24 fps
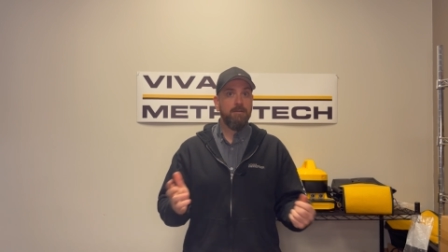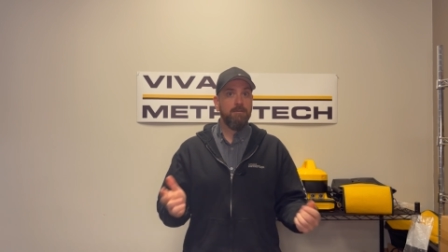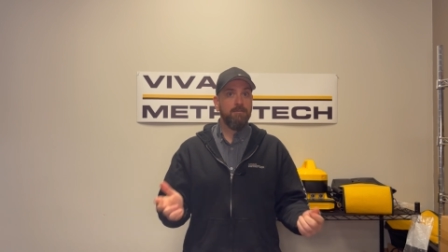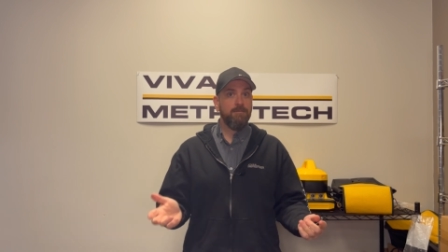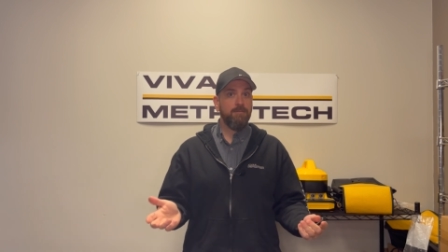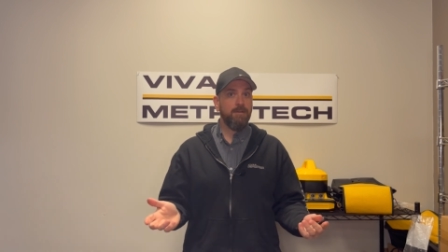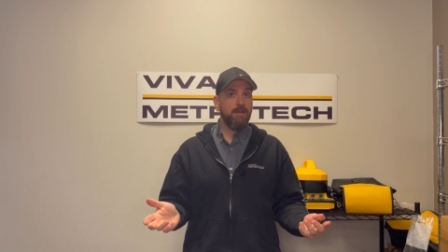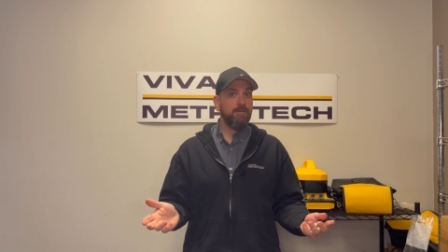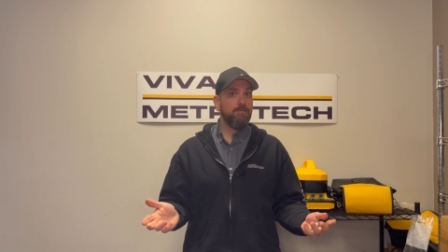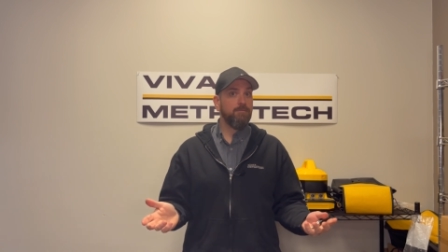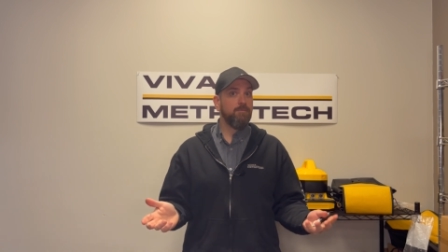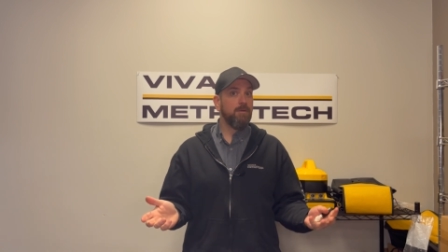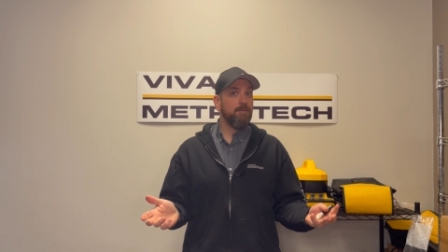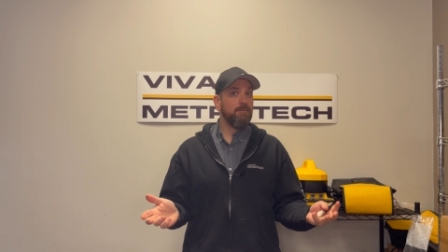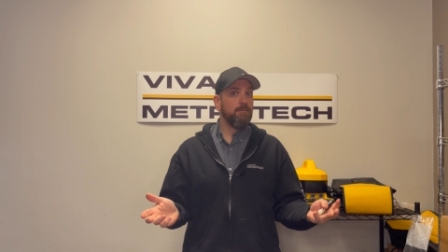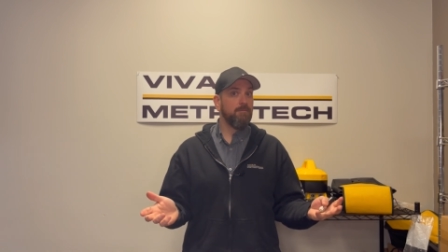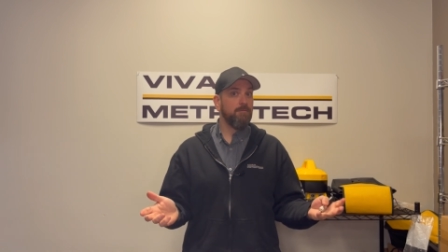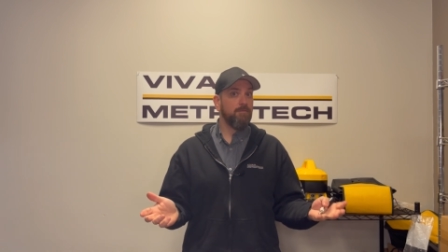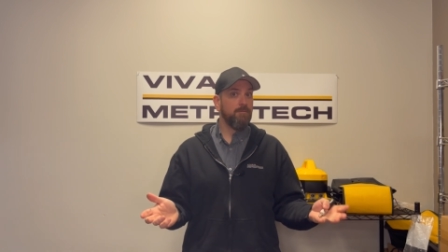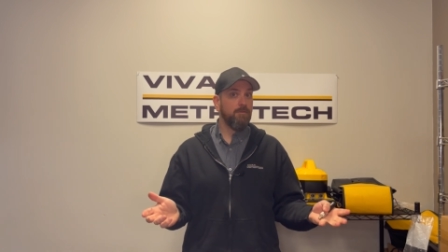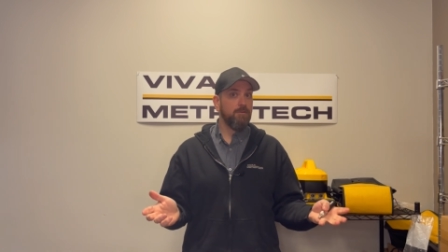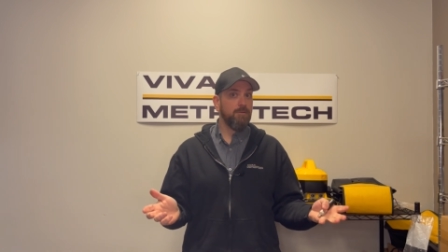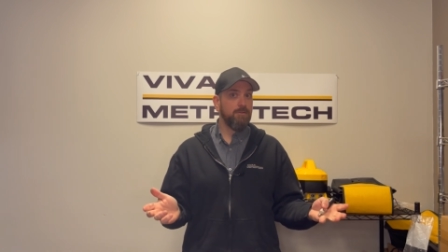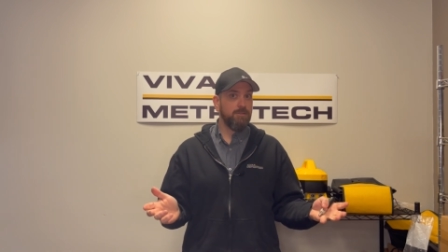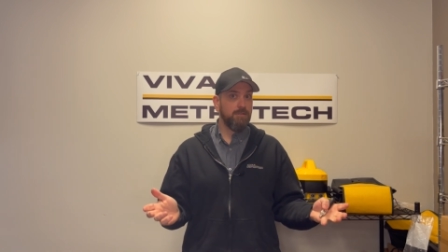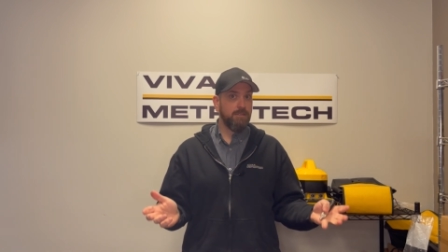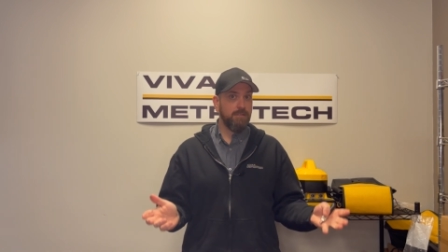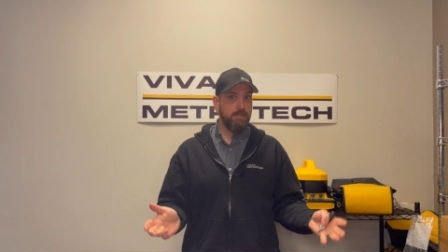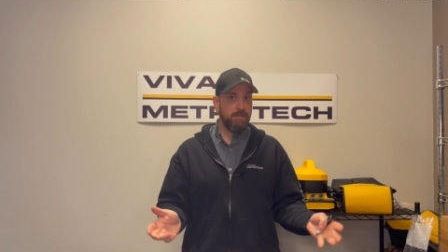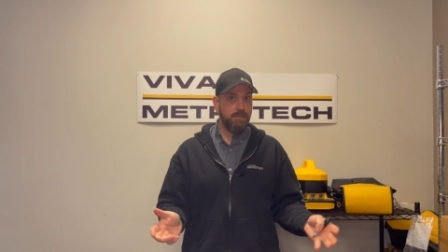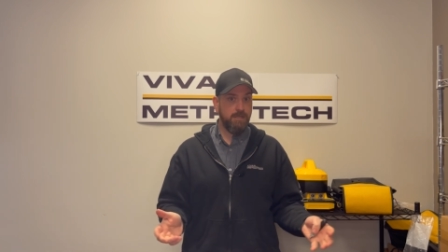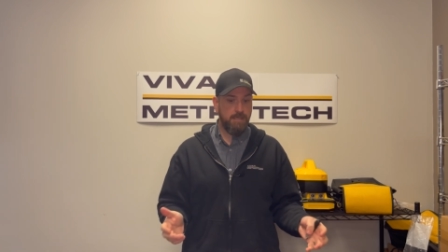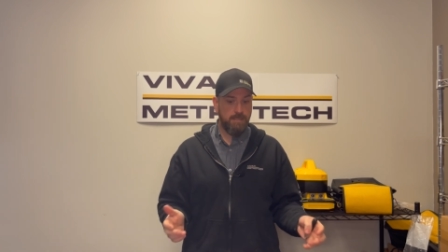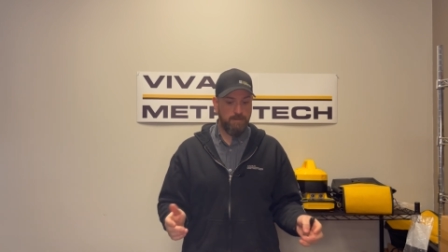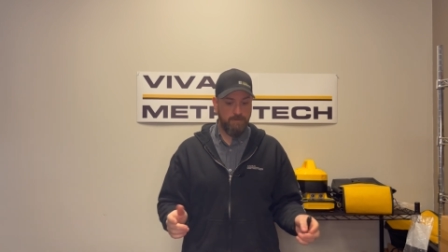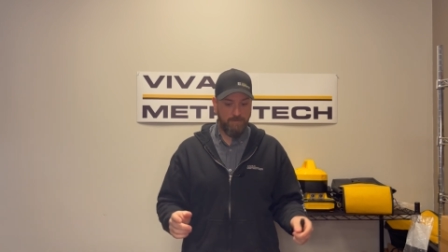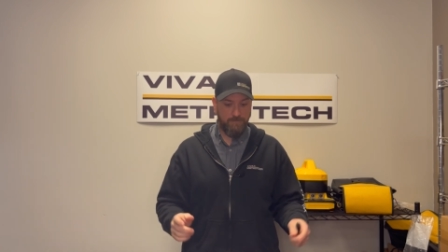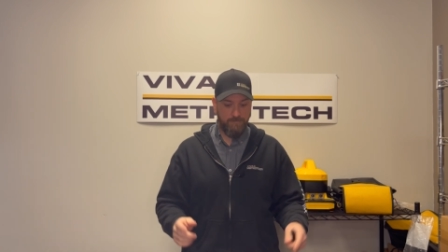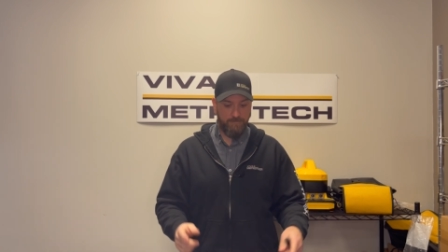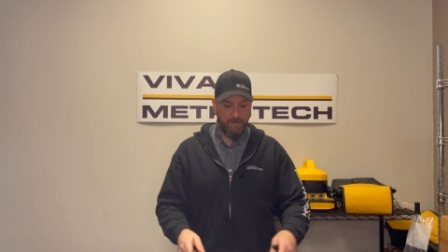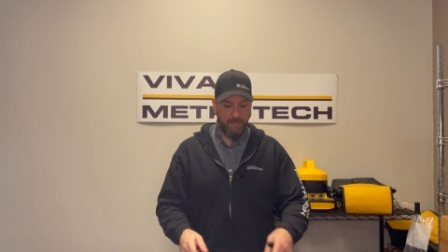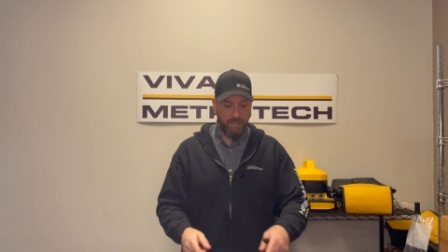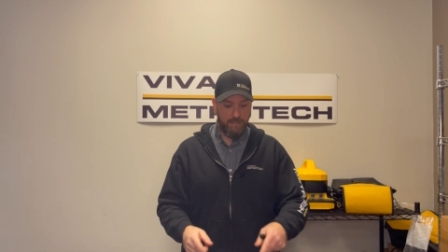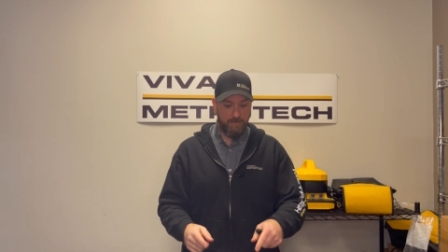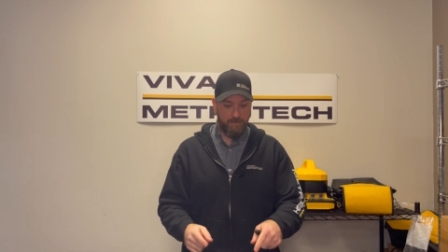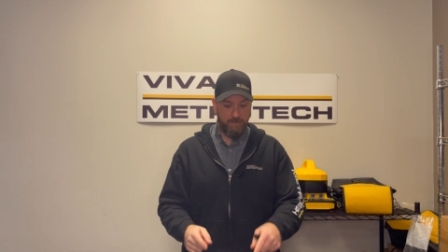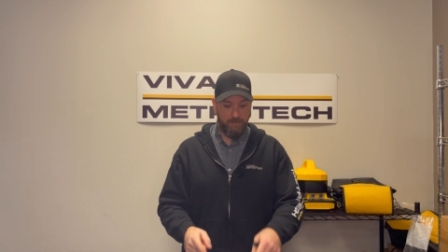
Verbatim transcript: 512, unfortunately, not. The,